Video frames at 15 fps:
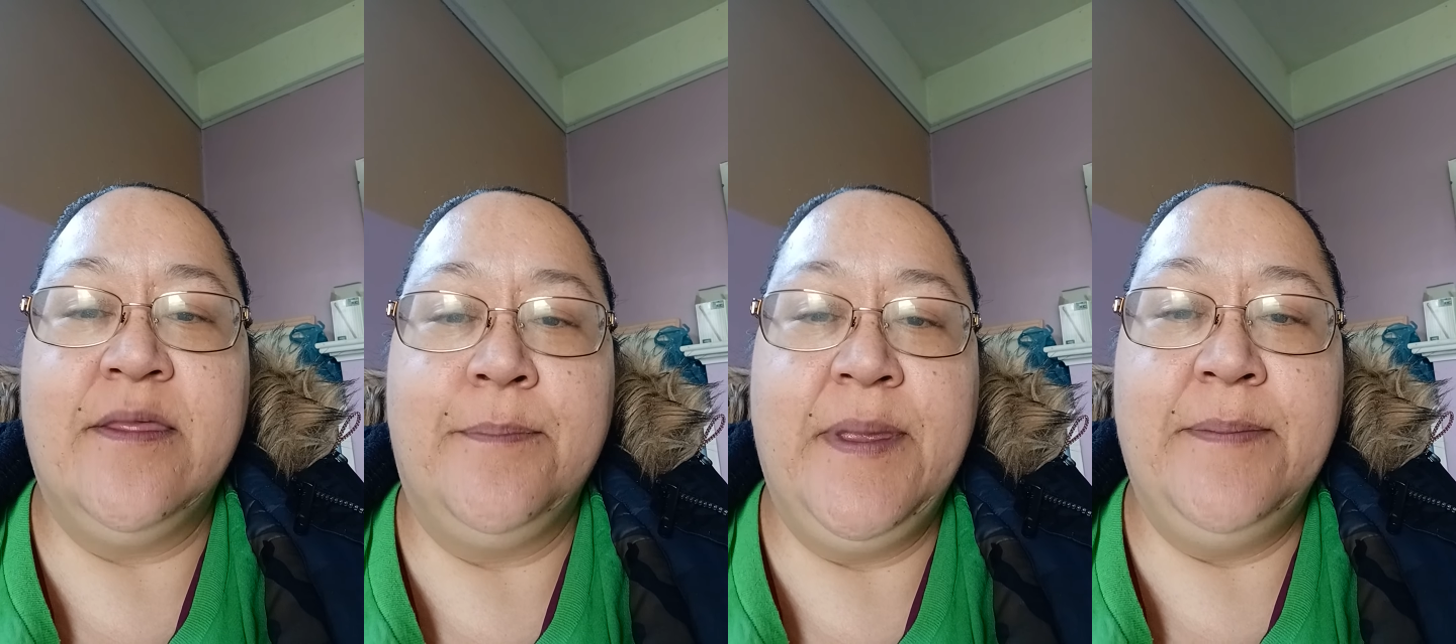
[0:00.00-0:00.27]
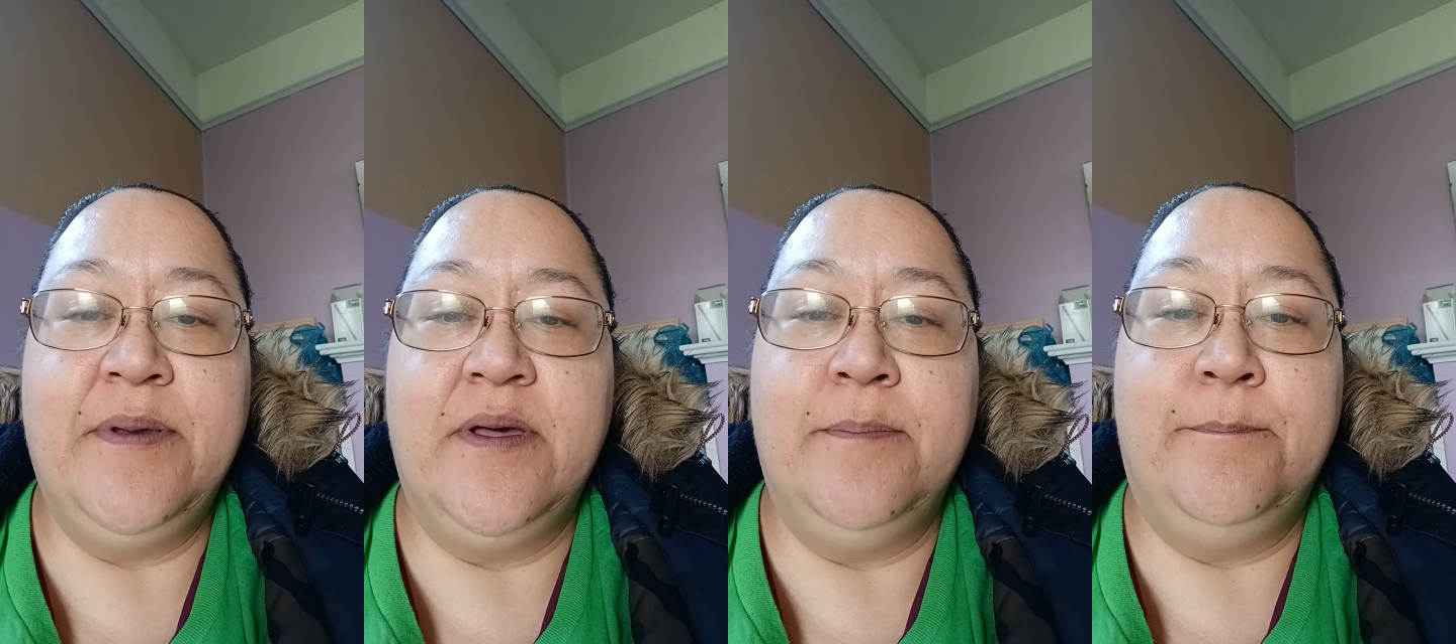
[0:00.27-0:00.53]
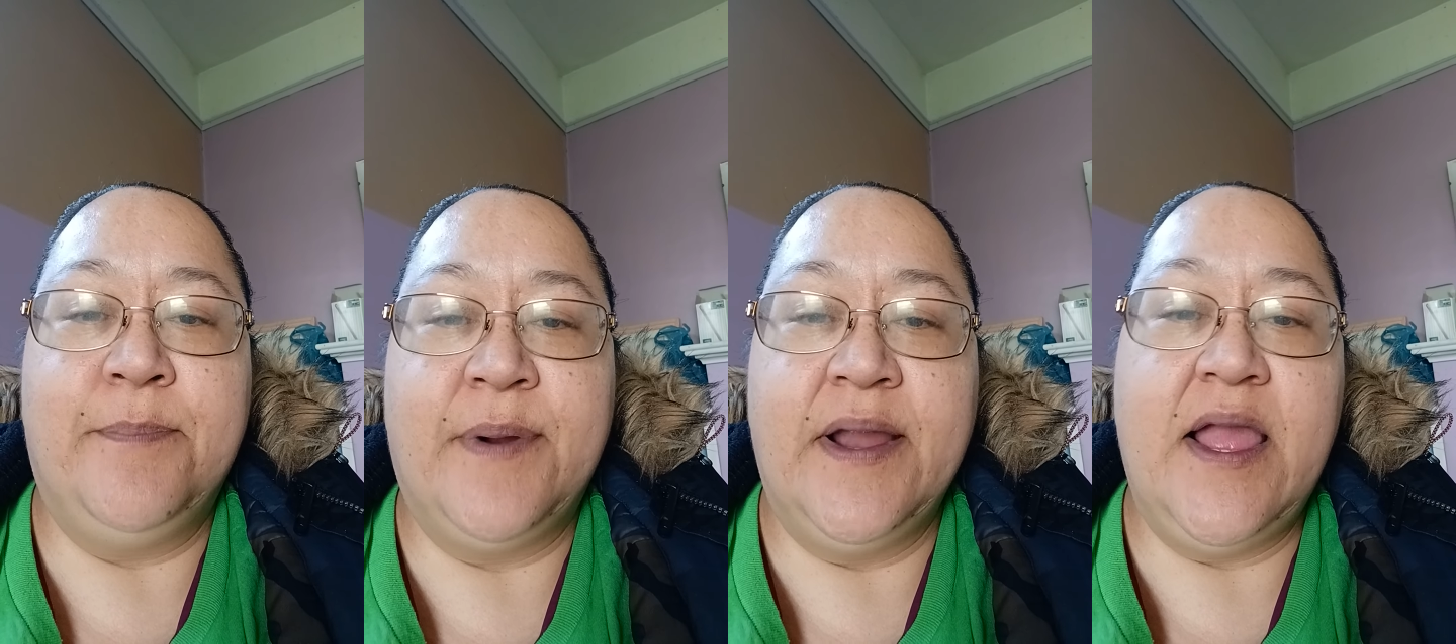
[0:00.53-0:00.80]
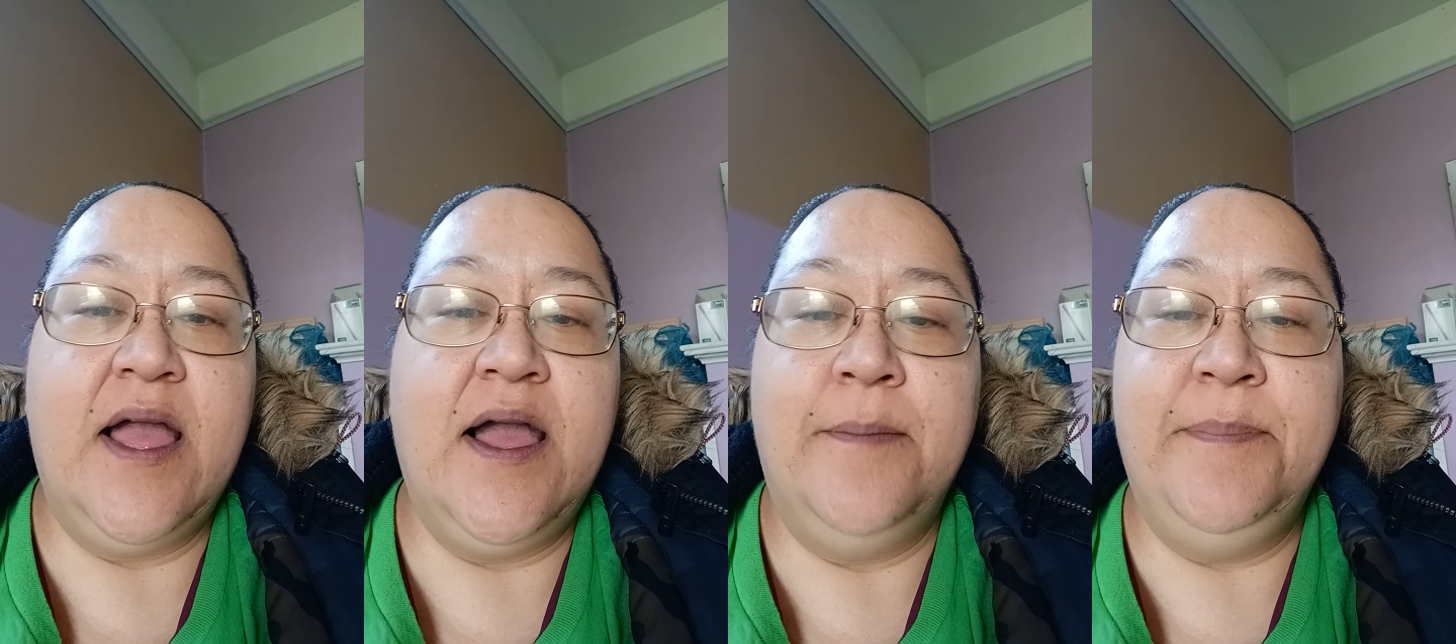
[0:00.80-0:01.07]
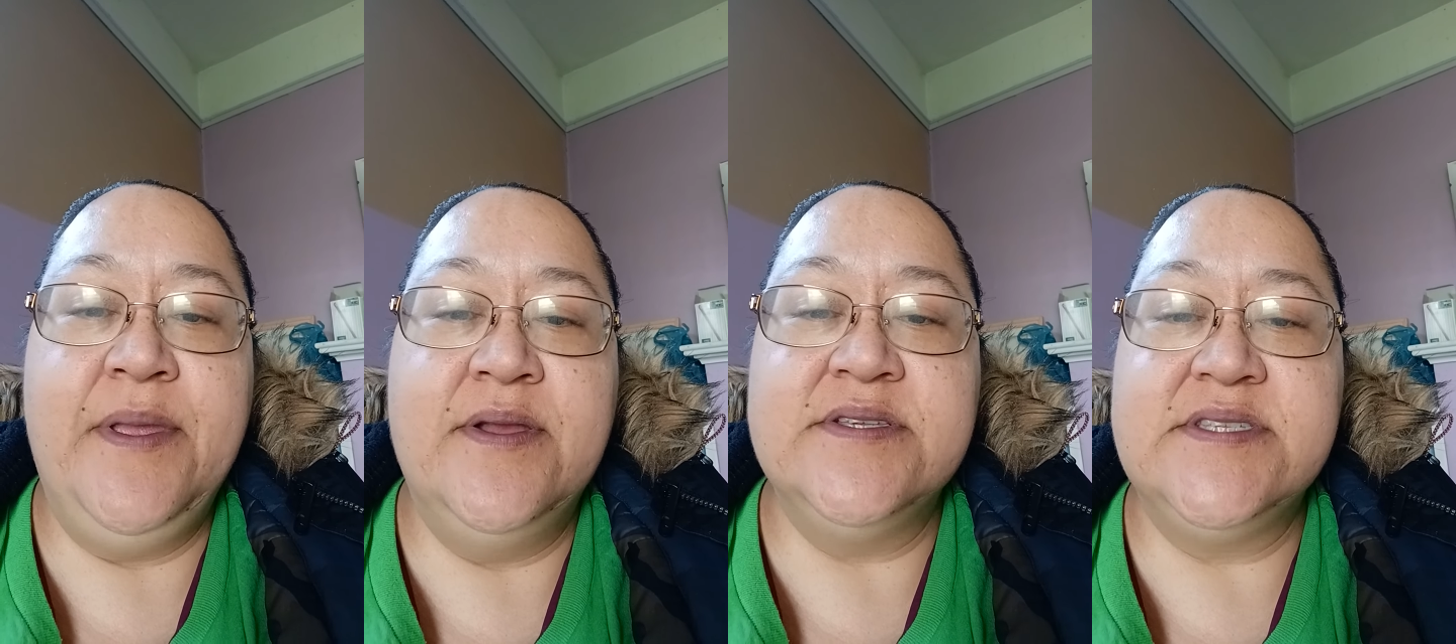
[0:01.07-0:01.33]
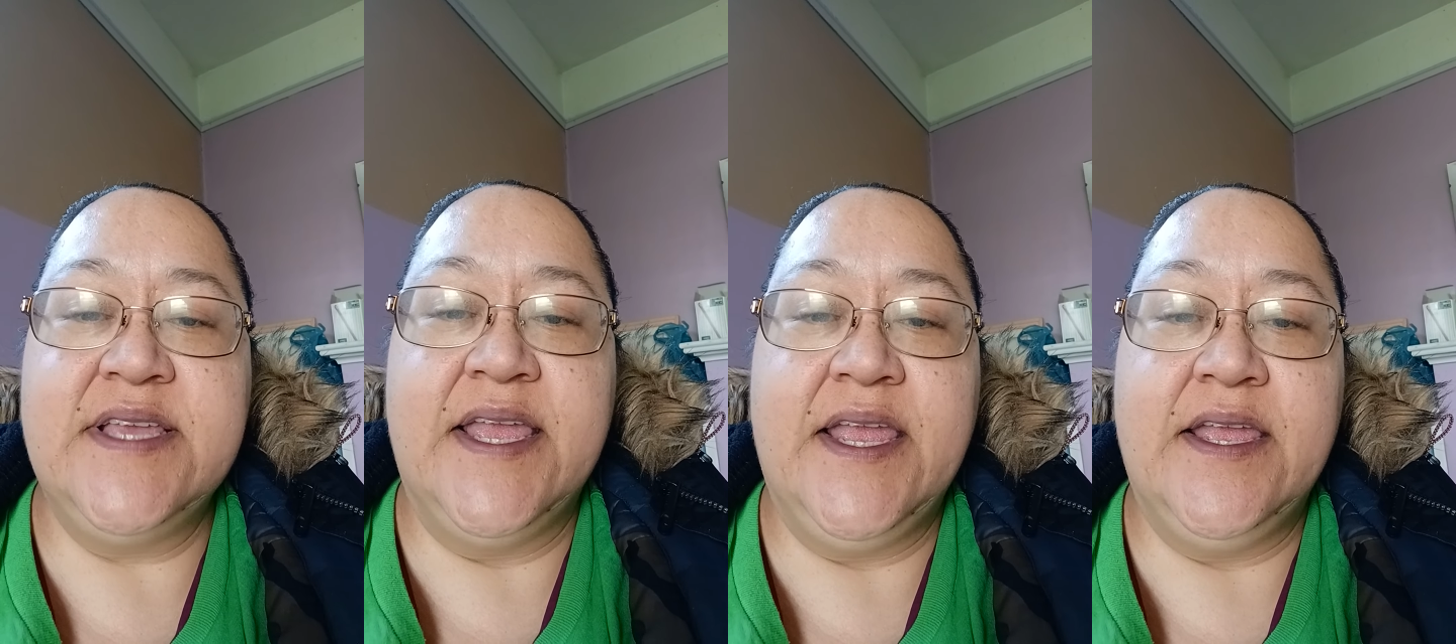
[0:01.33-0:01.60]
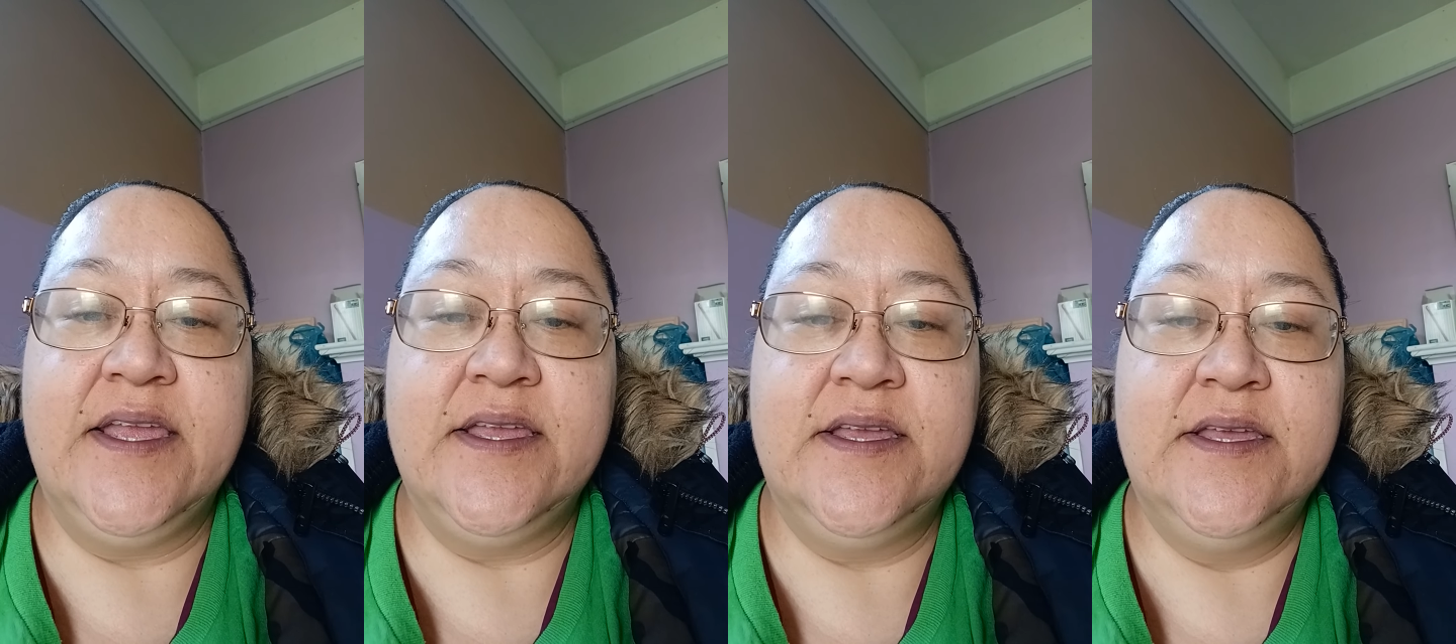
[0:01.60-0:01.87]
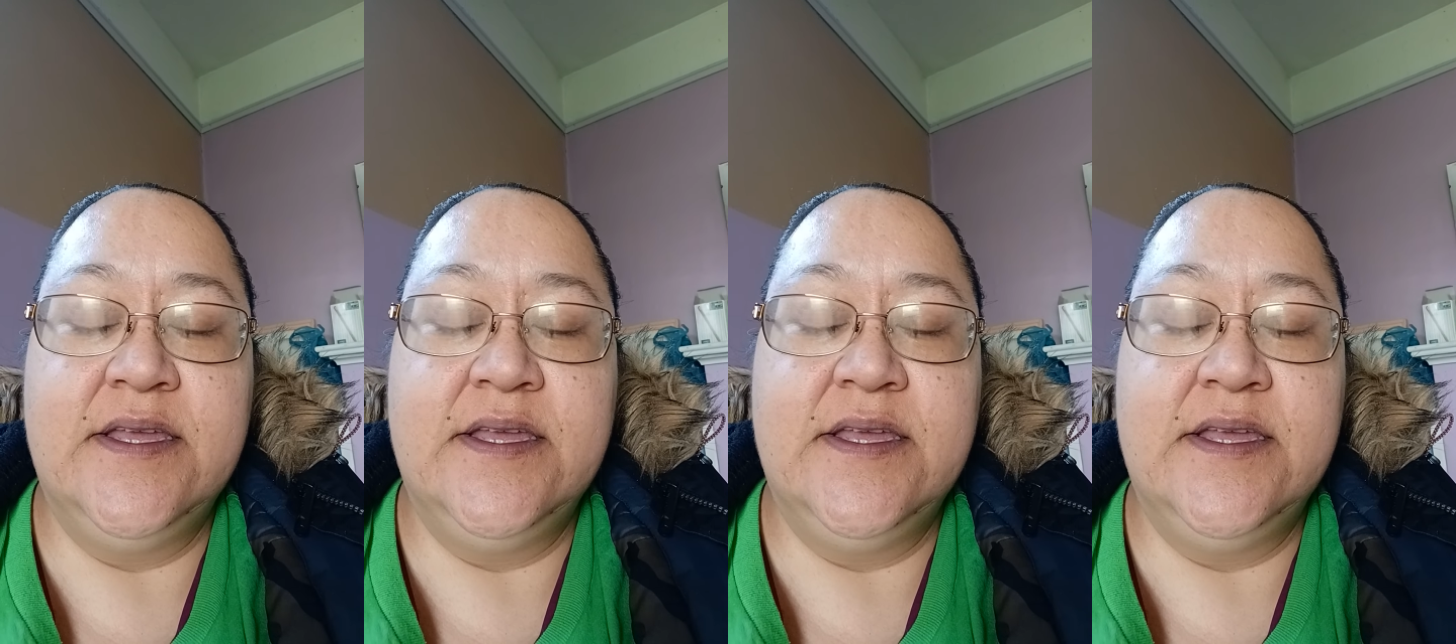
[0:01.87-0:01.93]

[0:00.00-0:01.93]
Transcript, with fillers: people abusing